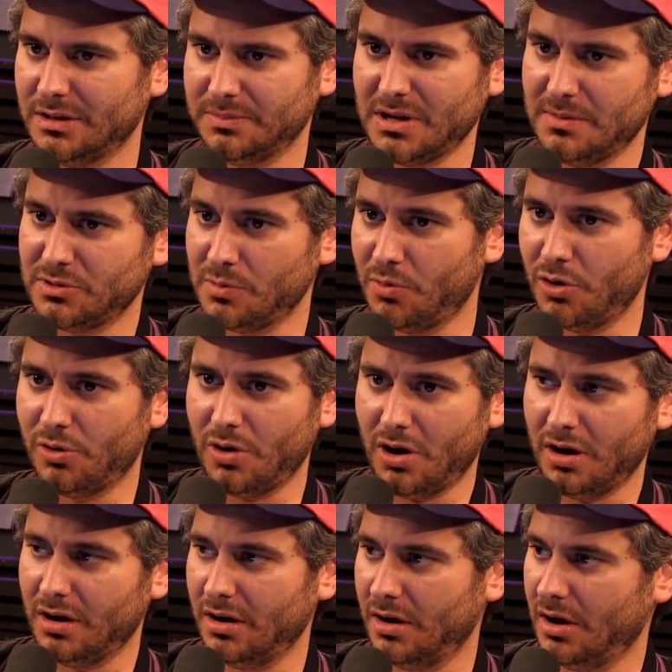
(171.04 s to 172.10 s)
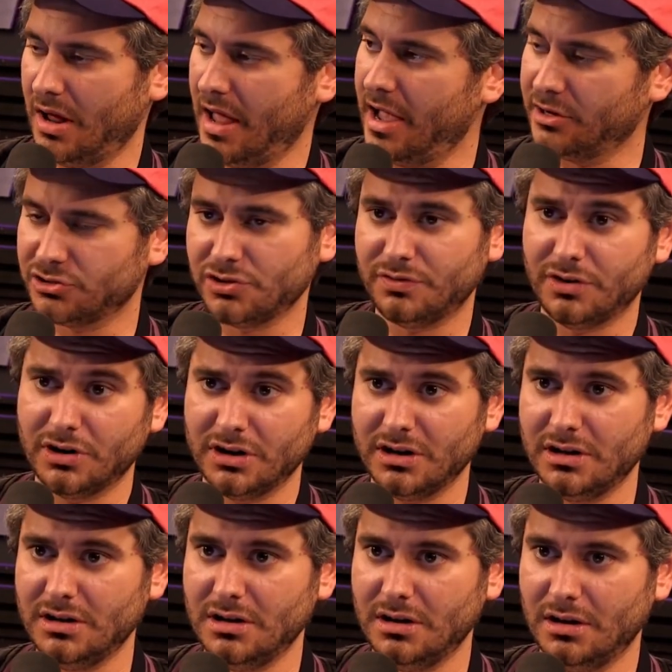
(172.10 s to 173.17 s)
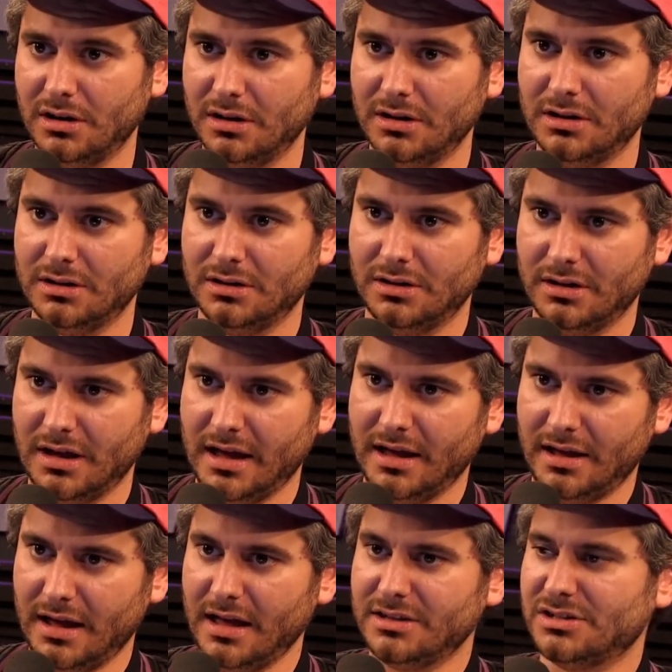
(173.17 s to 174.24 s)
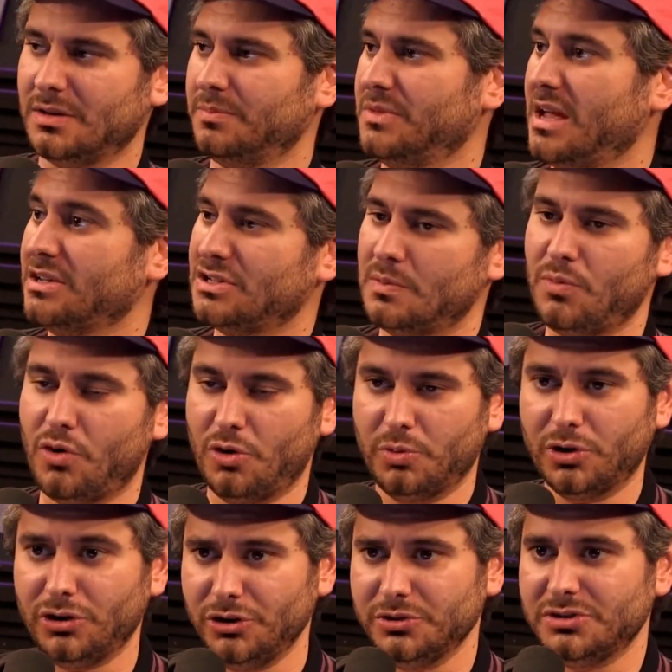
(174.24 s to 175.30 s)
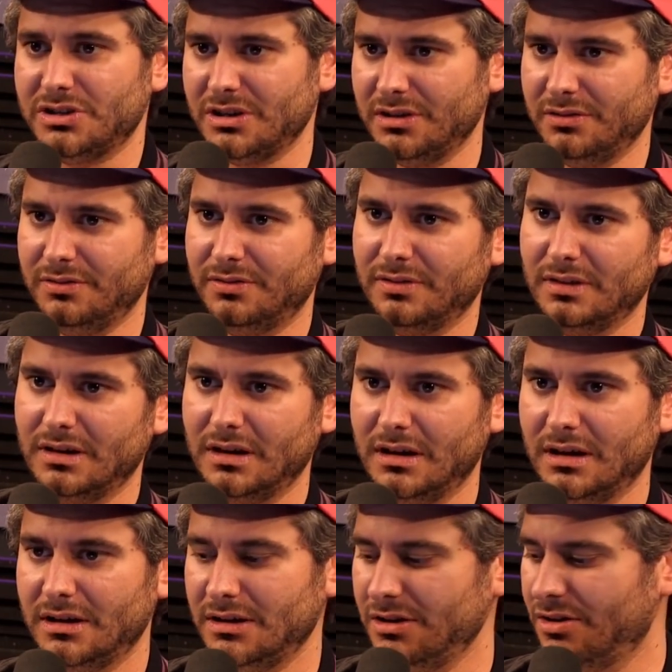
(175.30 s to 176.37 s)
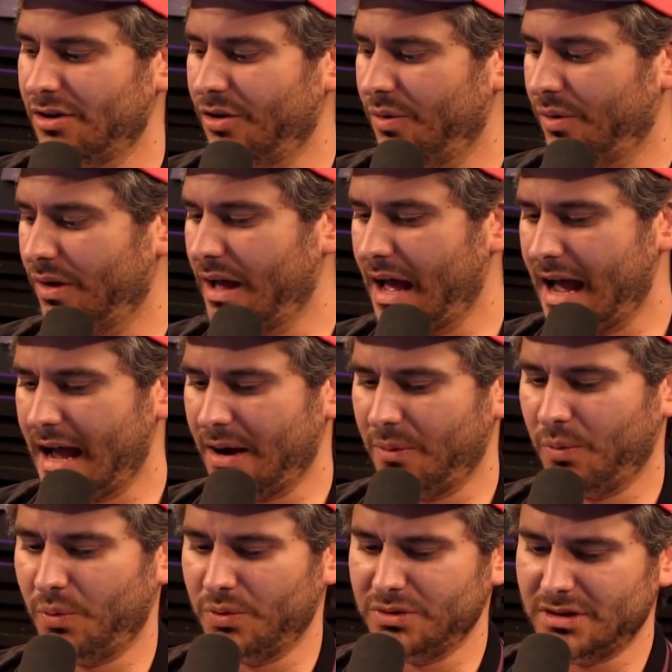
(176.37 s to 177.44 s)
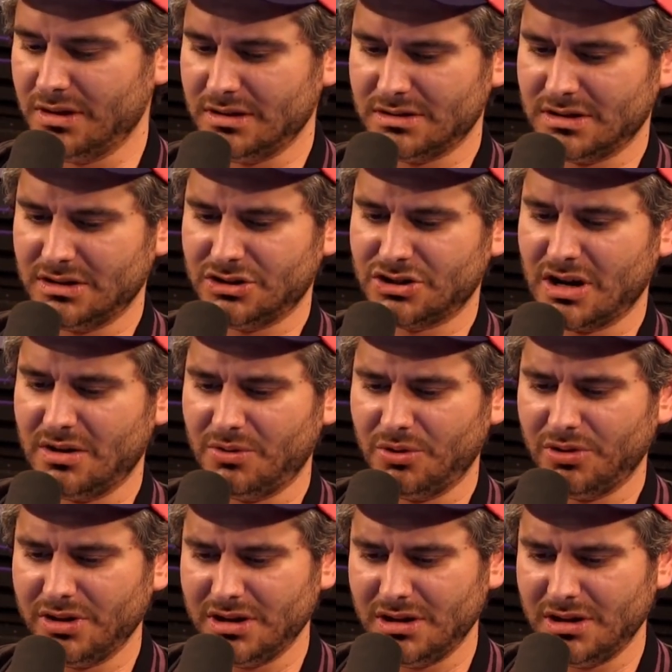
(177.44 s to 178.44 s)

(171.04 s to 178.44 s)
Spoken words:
Sometimes I'm more extroverted. Some days I'm more reclusive. Is it generally?